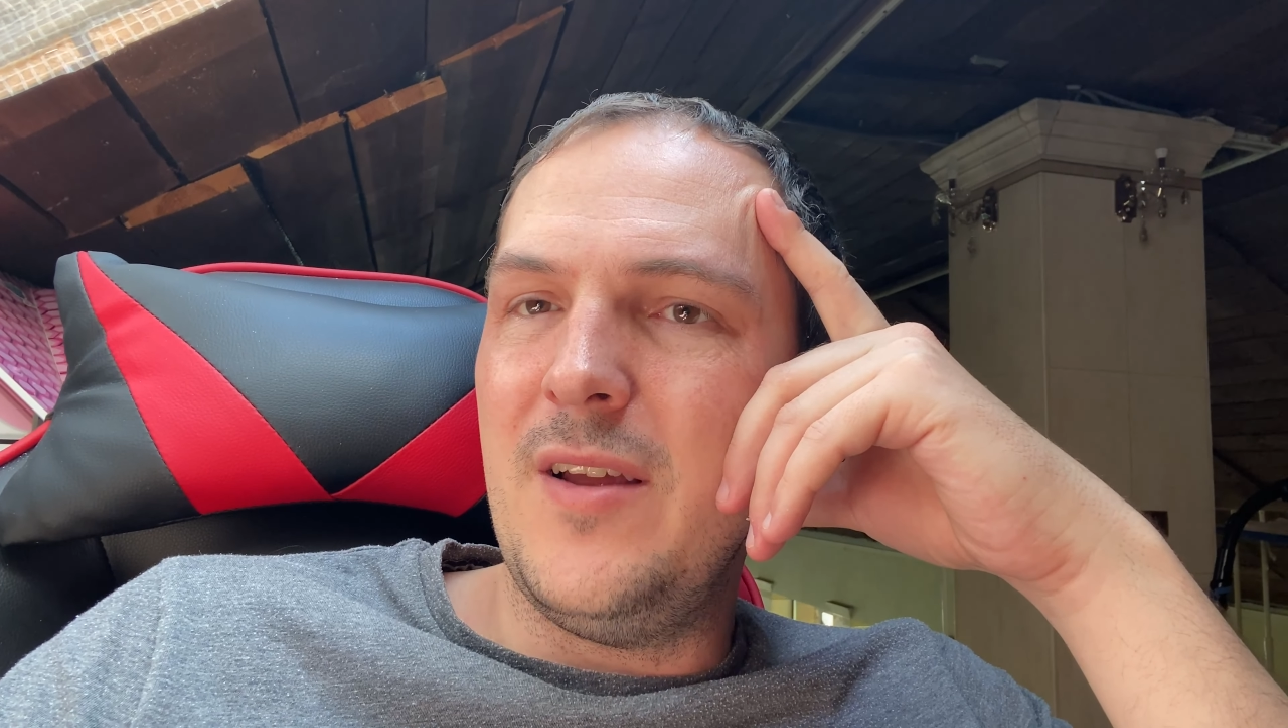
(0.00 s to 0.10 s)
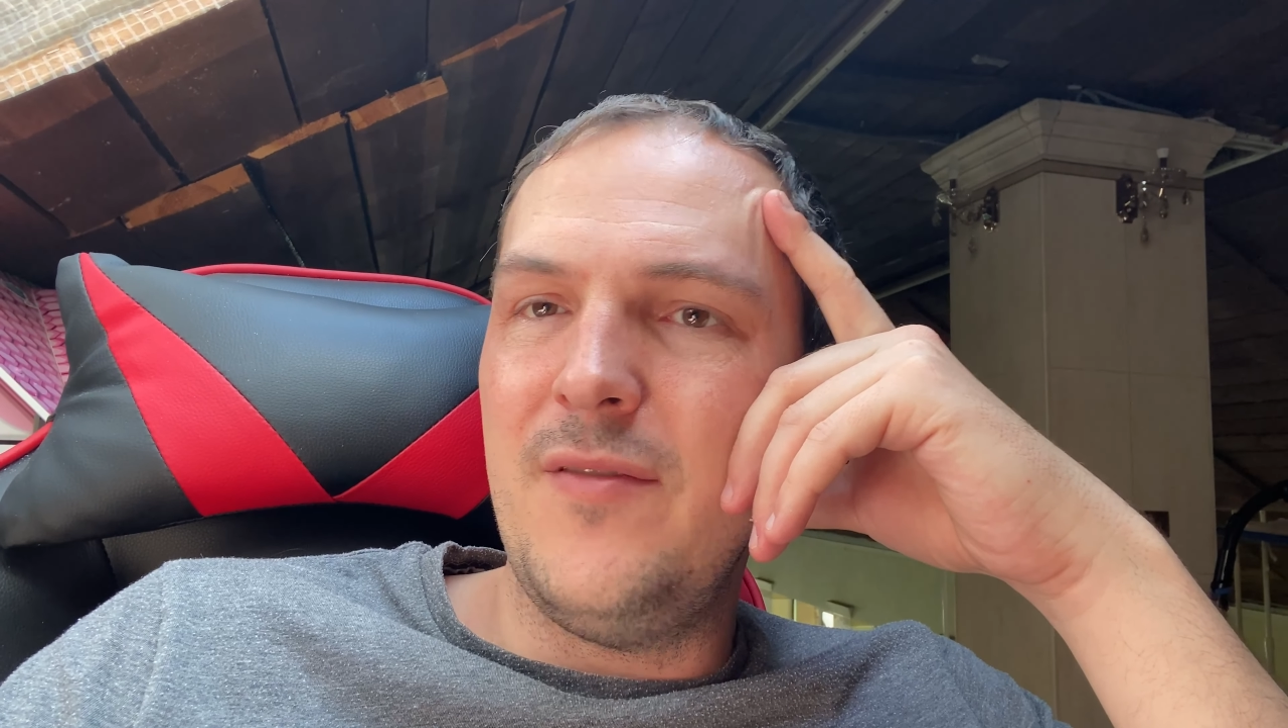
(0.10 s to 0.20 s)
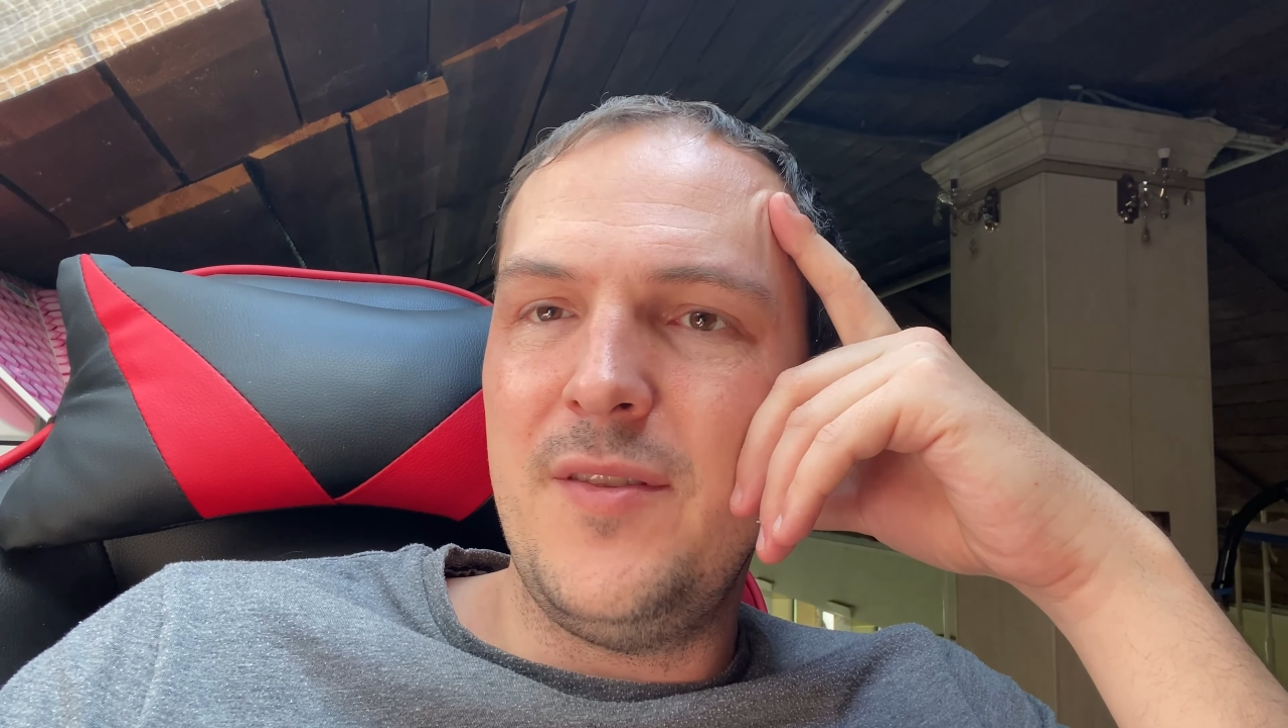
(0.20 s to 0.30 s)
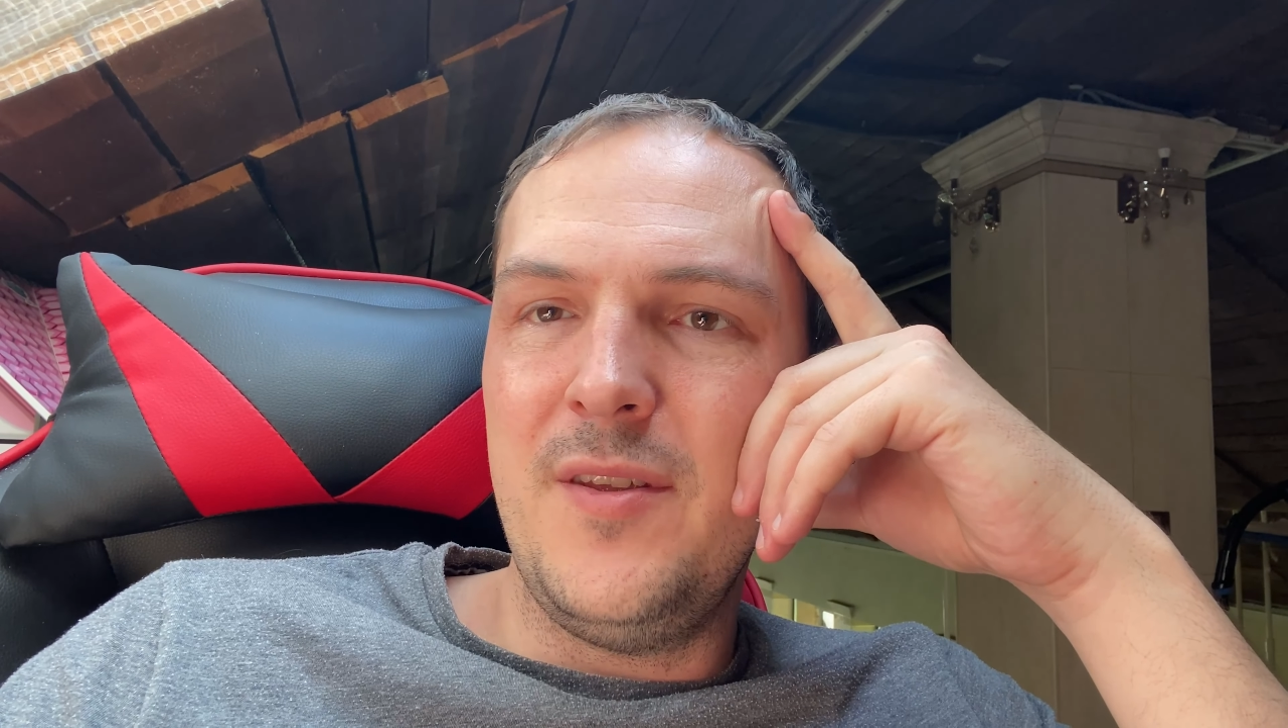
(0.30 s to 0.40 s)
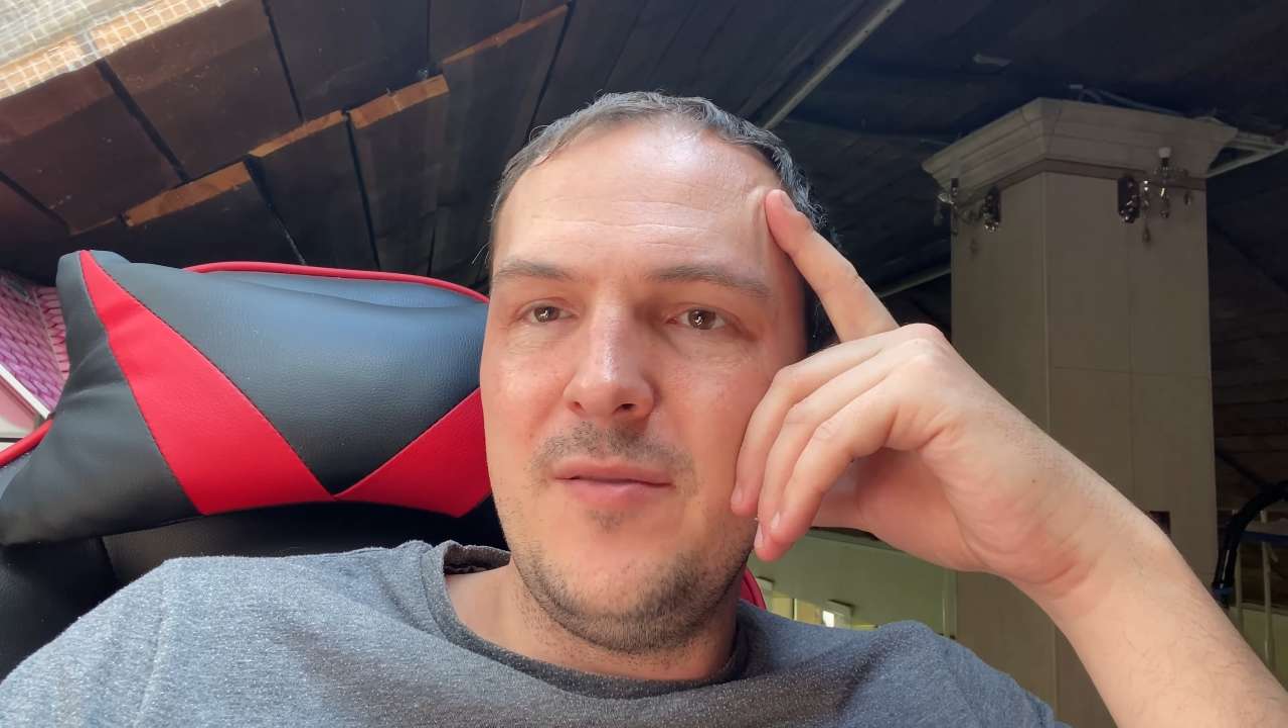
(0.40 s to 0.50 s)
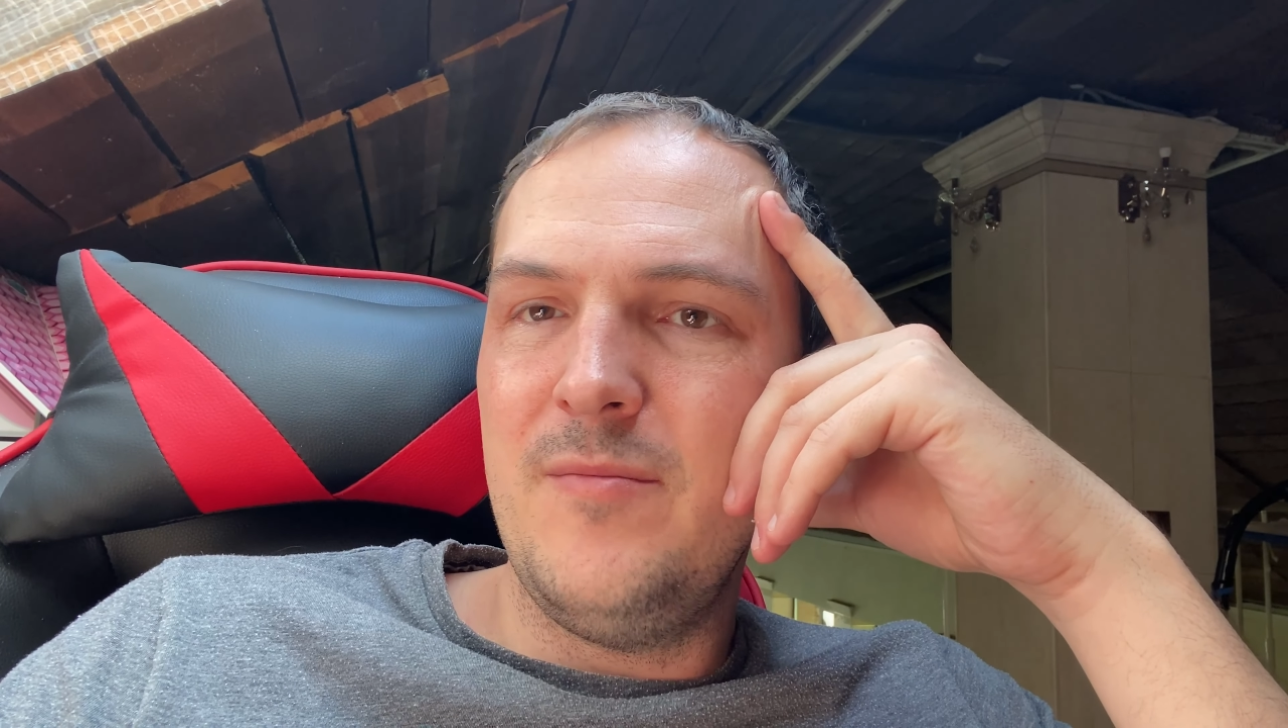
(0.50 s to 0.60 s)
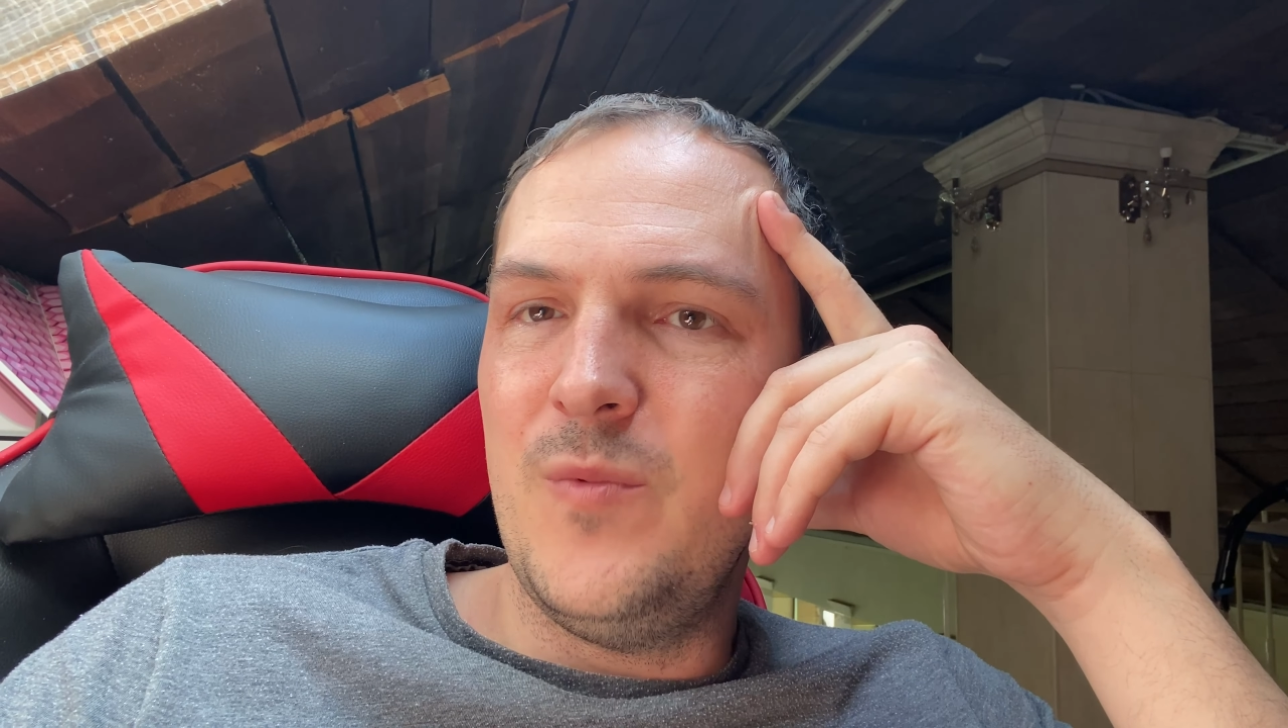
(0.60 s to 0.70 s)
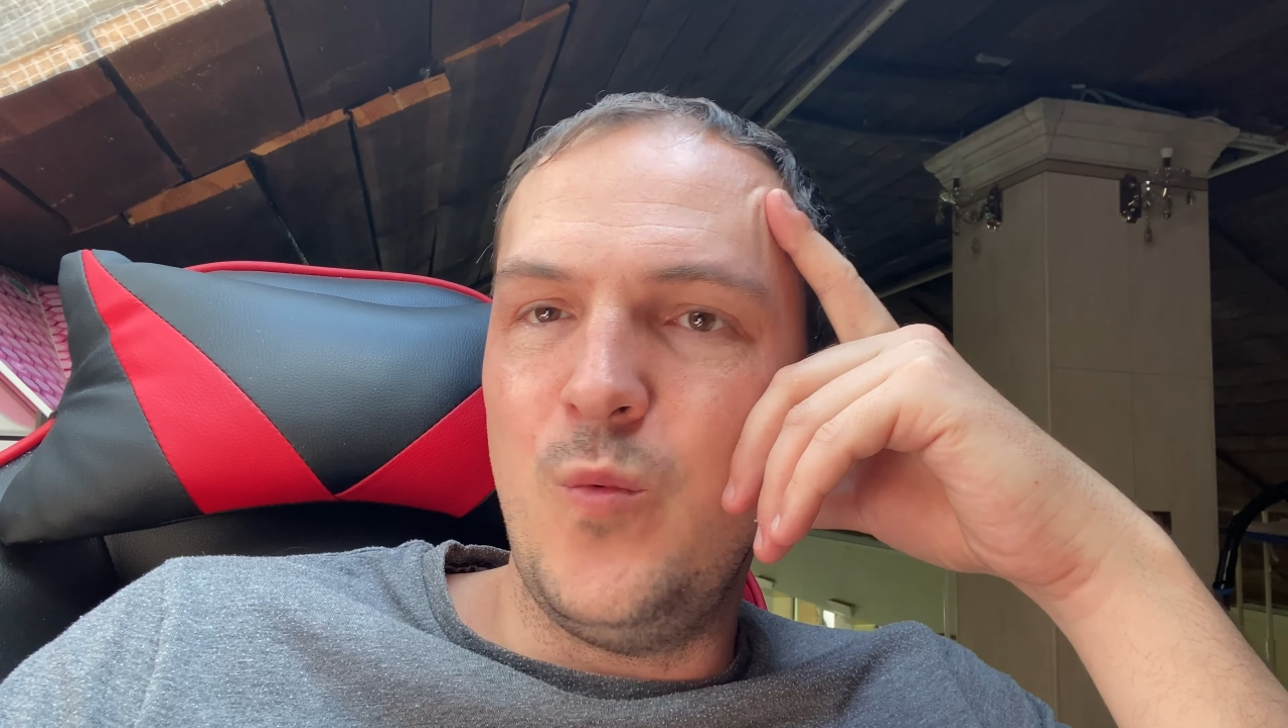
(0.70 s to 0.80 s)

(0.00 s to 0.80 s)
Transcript: everything